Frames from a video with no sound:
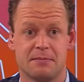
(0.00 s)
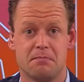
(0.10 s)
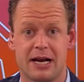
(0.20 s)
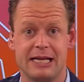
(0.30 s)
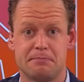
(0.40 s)

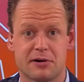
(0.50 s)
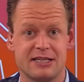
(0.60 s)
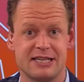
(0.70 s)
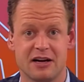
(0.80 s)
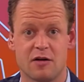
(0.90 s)
money
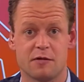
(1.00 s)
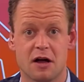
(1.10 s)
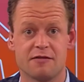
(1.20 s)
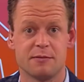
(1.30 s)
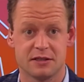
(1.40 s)
printing of
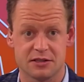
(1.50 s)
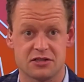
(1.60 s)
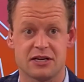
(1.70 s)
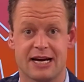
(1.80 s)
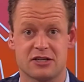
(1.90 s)

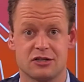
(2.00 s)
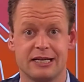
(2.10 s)
governments actually